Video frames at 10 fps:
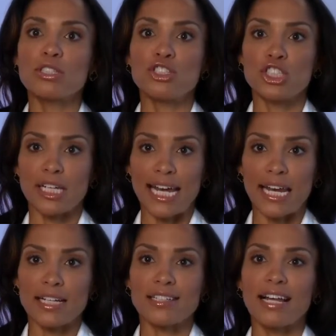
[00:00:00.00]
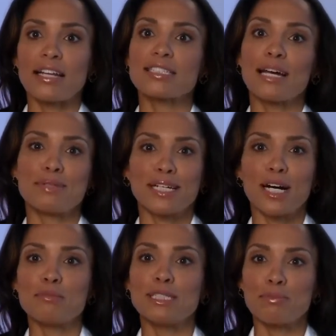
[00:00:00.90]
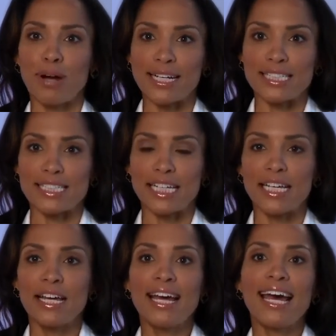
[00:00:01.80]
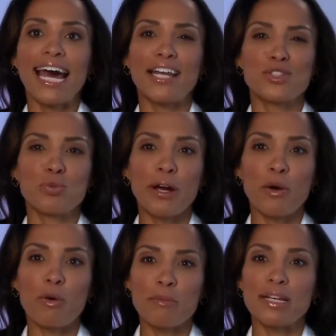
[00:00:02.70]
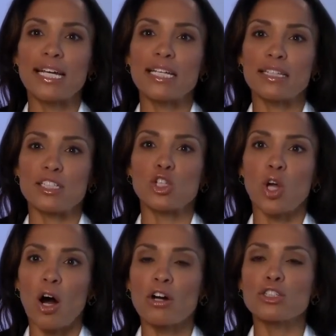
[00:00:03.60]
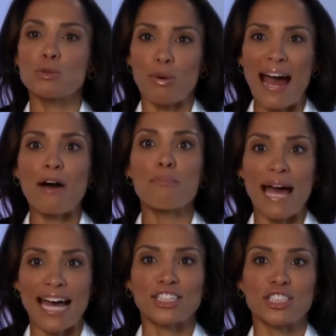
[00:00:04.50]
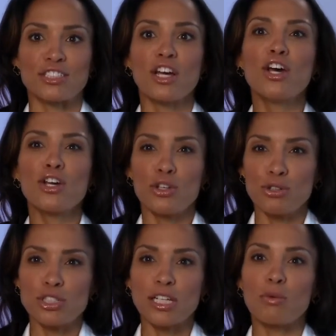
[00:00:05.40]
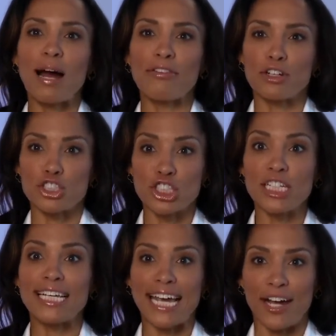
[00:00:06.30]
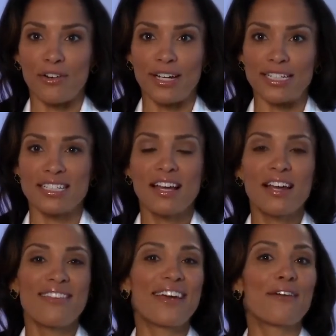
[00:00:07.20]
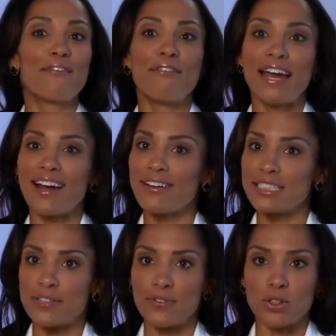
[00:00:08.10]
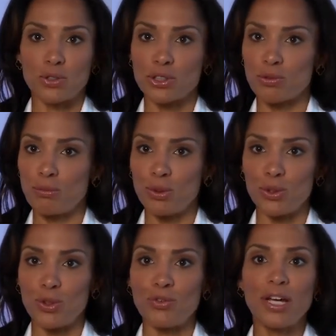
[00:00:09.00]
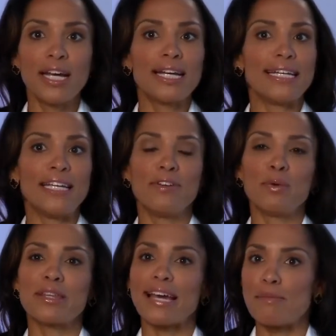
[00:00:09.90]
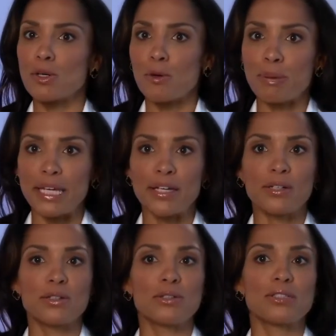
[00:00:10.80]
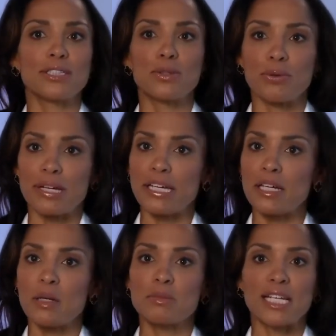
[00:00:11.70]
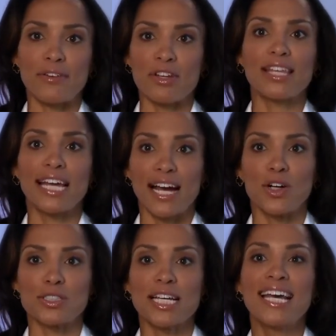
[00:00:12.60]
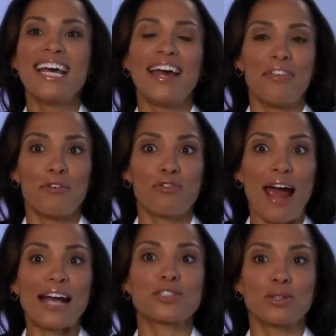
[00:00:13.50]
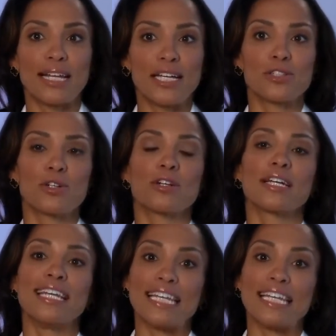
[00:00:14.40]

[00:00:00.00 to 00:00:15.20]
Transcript: and genetics. A lot of times it comes in pregnancy, and it's where women get these large brown patches, usually around their cheek areas, that are very difficult to remove, even with chemical peels and creams and everything else. And the Fraxel Laser can